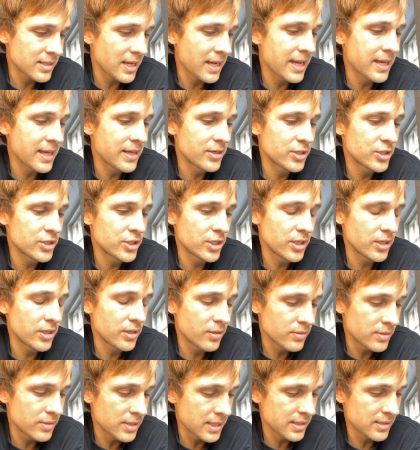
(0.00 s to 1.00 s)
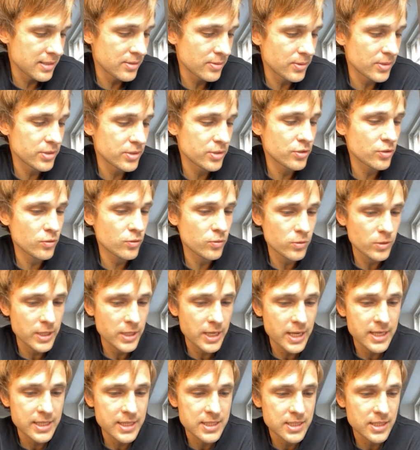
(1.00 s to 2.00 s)
energy, you know, they're the ones
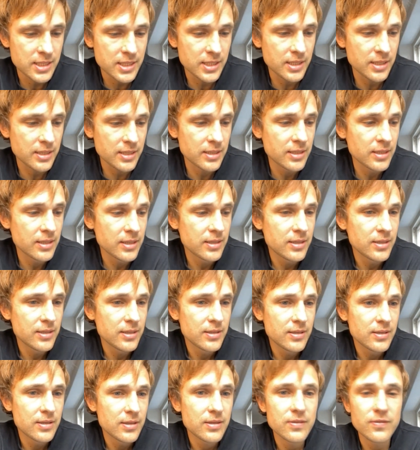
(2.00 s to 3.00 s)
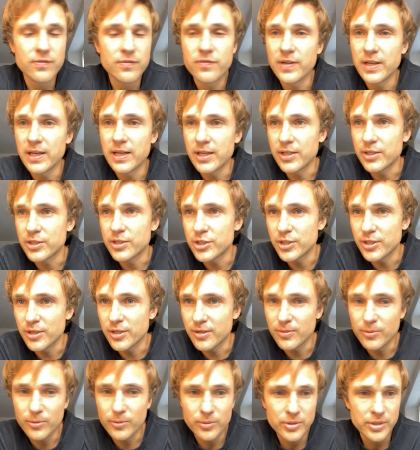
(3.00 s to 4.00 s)
creating the village, you
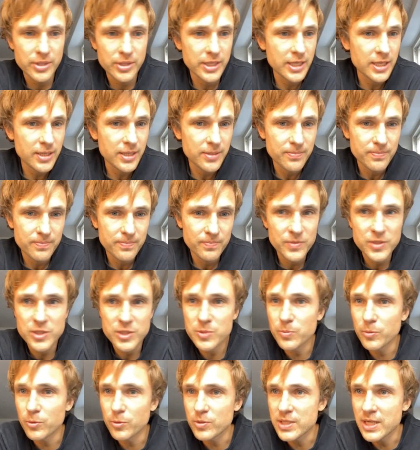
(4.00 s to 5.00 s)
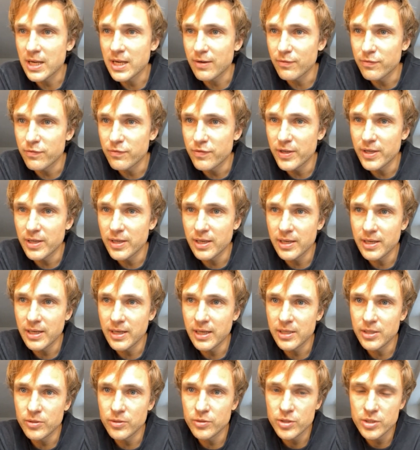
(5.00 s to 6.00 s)
know, or the small town feel,
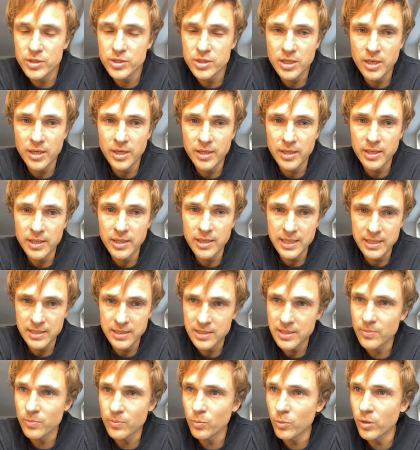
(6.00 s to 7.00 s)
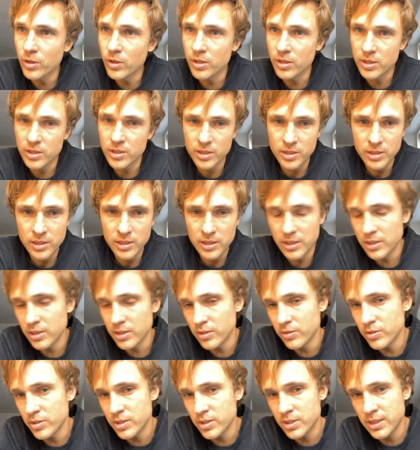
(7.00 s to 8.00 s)
and you just kind of let them work, you know, and
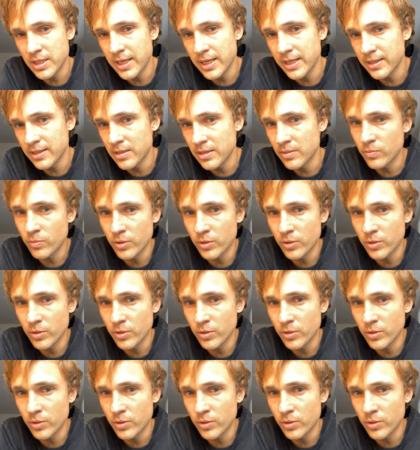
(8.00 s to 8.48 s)
you just take